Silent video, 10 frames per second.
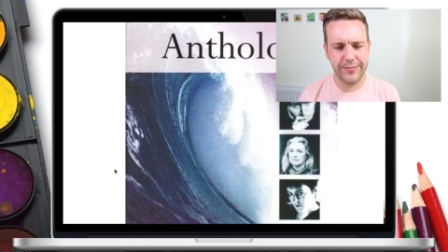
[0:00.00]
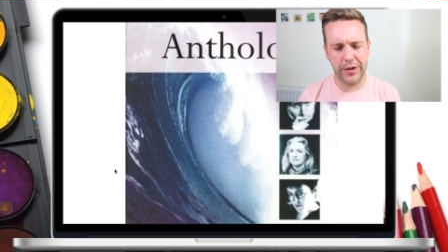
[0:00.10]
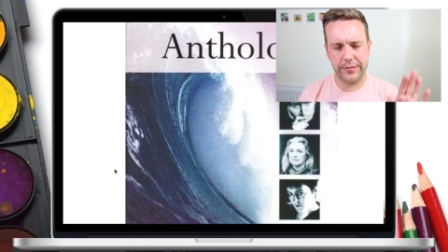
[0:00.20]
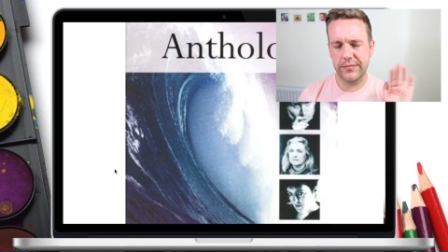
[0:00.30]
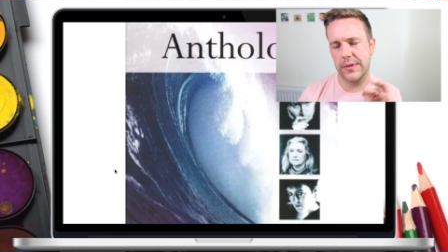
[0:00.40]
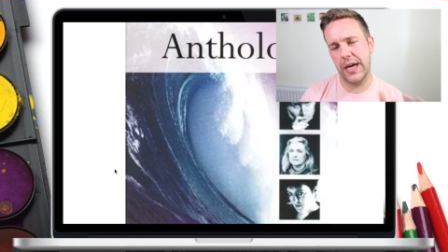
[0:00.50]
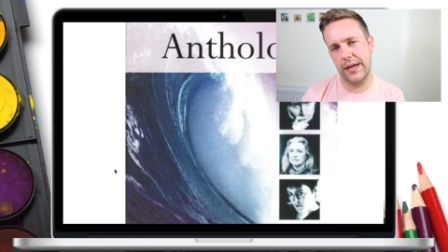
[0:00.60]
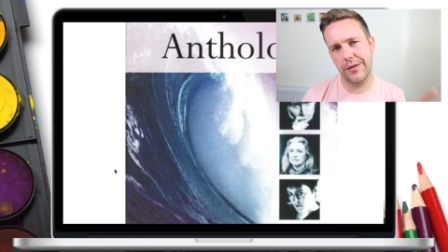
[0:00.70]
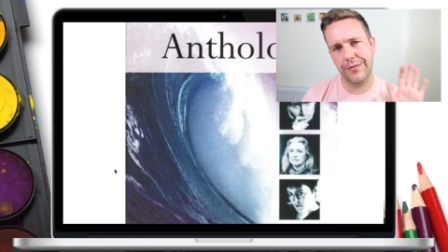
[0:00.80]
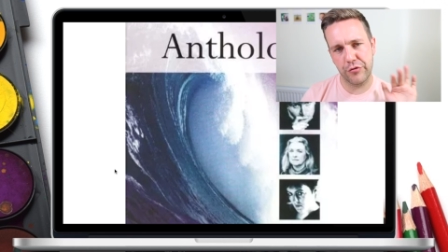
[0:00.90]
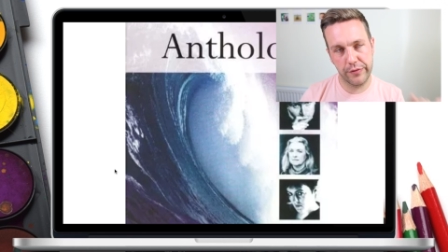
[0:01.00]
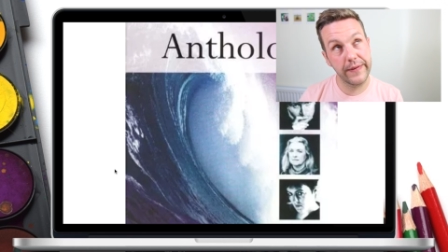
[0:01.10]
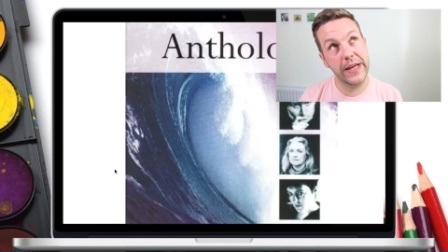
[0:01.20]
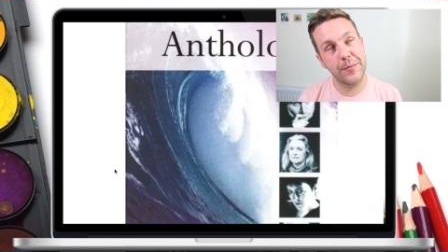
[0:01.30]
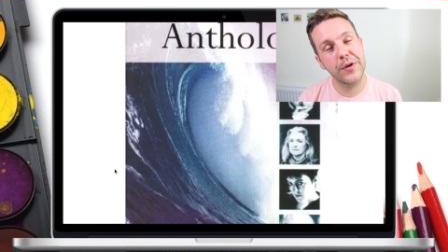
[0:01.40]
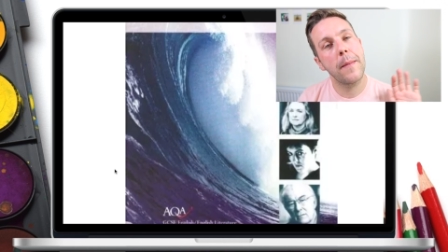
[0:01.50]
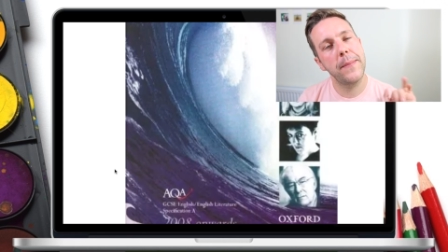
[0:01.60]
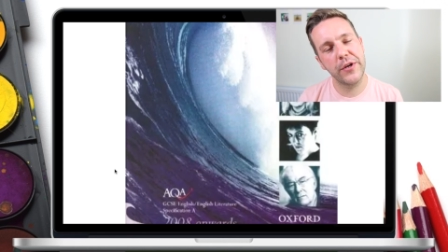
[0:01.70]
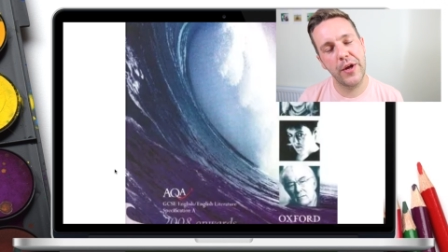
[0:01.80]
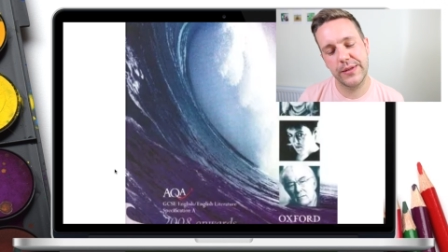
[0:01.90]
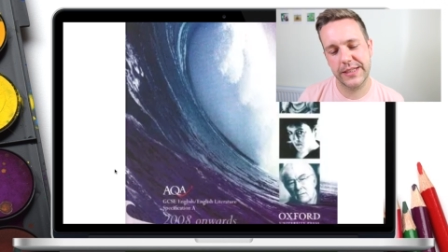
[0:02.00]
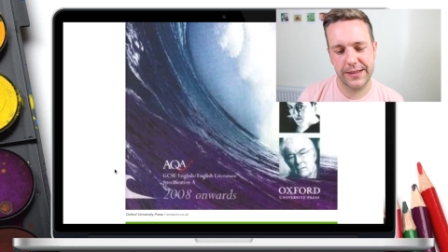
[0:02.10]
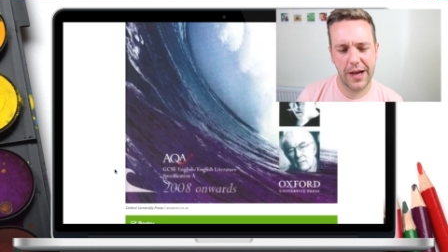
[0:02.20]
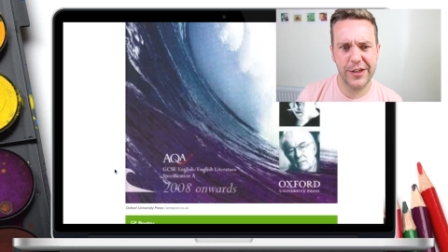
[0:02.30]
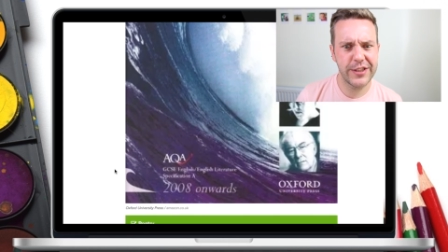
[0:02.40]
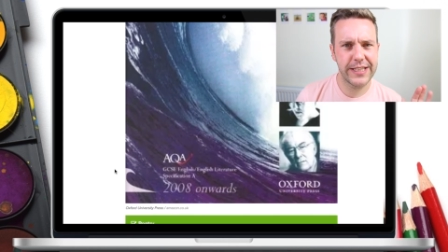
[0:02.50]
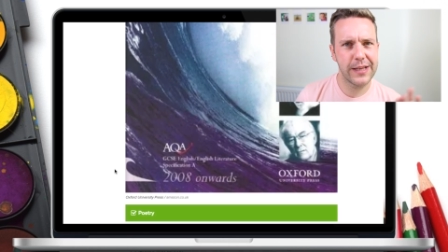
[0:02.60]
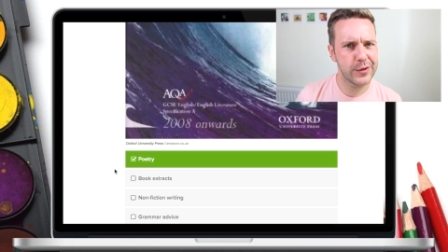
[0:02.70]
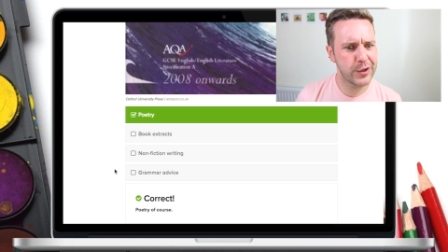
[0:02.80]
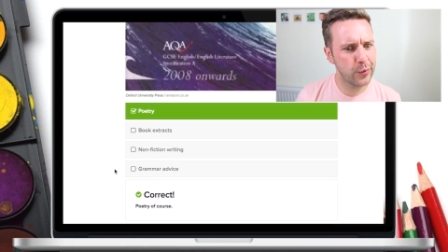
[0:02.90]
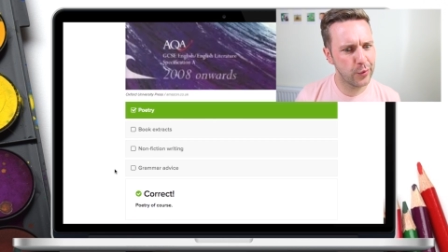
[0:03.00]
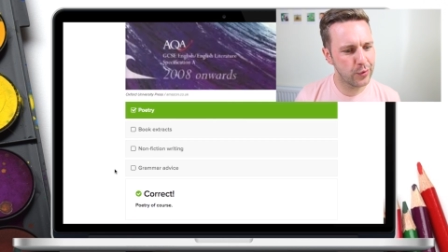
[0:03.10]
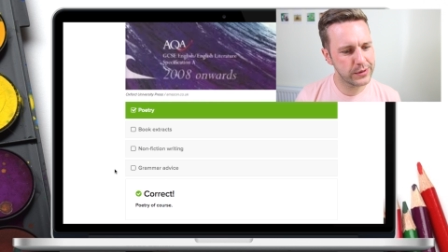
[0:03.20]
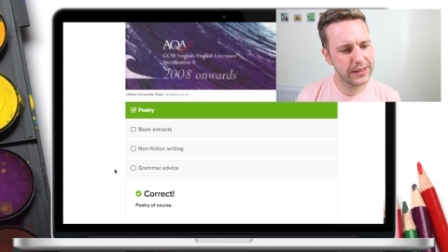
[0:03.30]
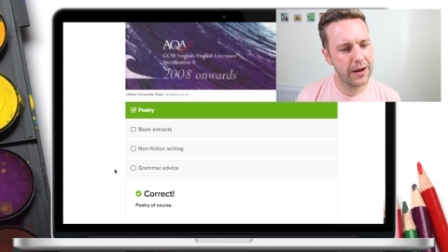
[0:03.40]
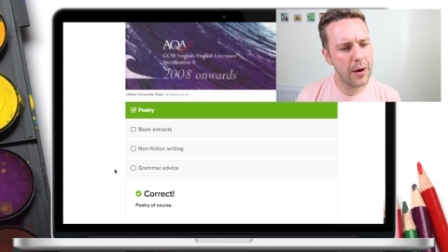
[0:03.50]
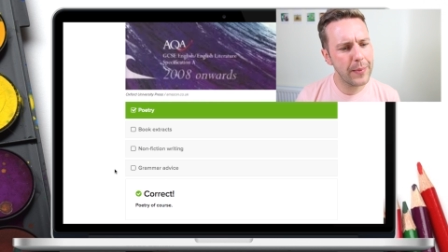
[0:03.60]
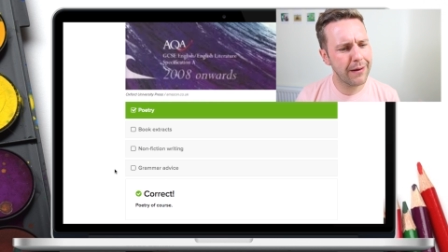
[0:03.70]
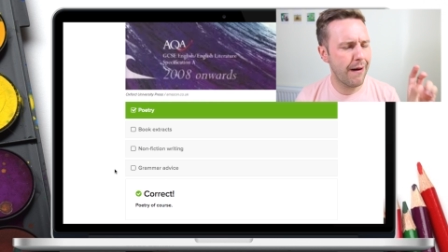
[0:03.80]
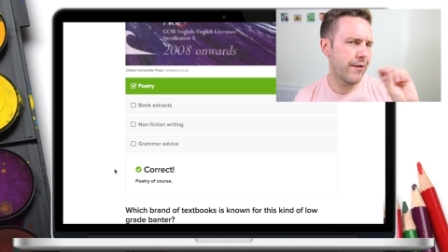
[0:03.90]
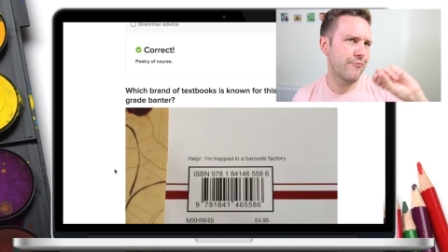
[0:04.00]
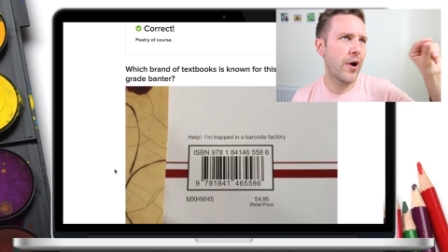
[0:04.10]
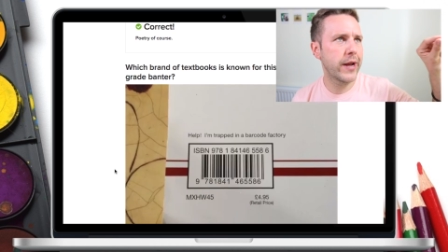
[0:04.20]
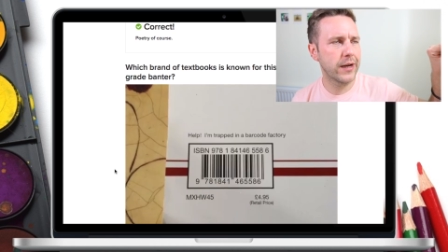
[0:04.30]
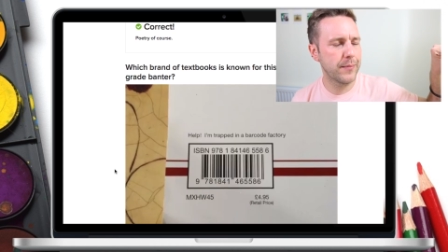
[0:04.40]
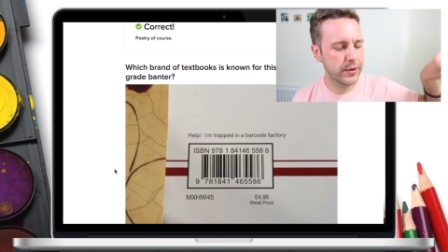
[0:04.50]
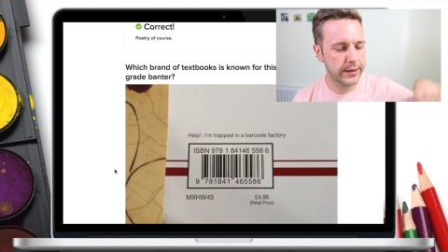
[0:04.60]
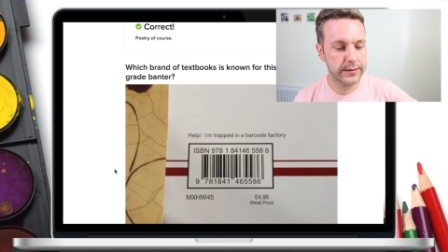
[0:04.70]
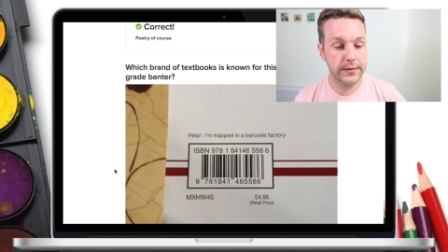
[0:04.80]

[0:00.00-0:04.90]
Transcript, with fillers: Like, okay, not graffiti, but put notes in. I used to think that was so naughty, like, oh my God, I'm writing in a book.